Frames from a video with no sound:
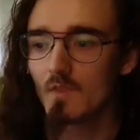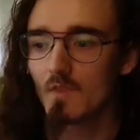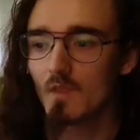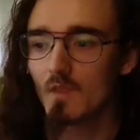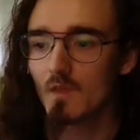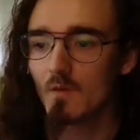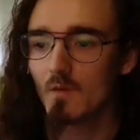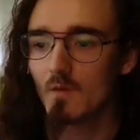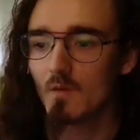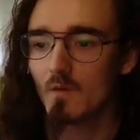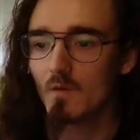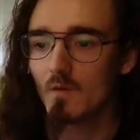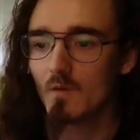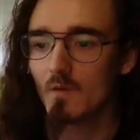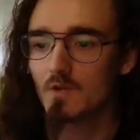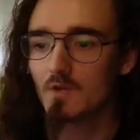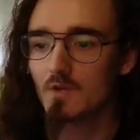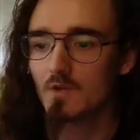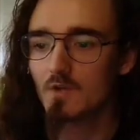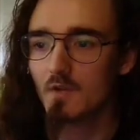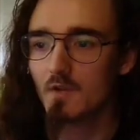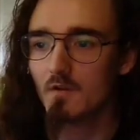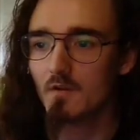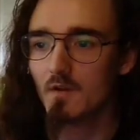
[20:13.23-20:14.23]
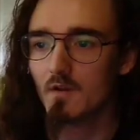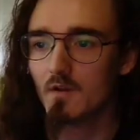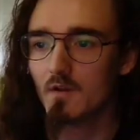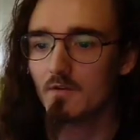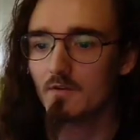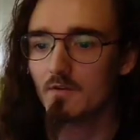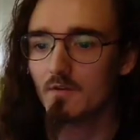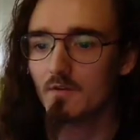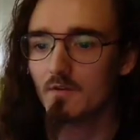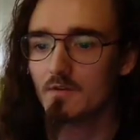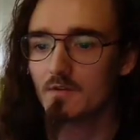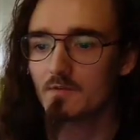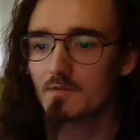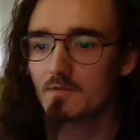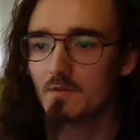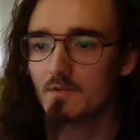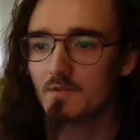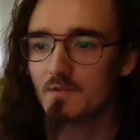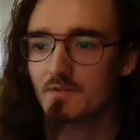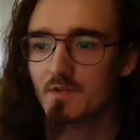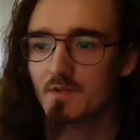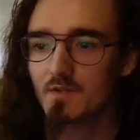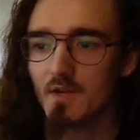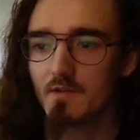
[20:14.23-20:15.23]
We'll drop down onto Dusk, which
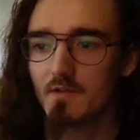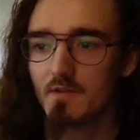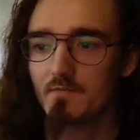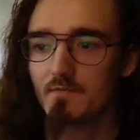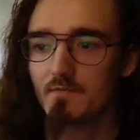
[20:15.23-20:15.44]
is kind of